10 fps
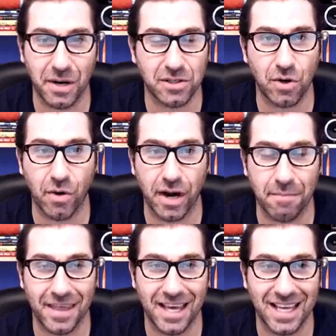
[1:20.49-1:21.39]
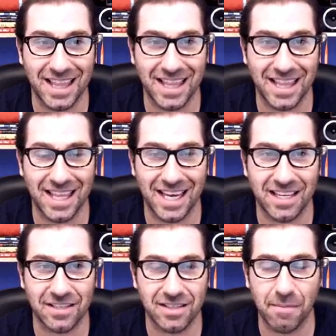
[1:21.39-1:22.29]
Instagram think that
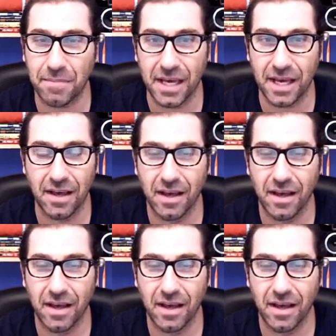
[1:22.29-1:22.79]
it's something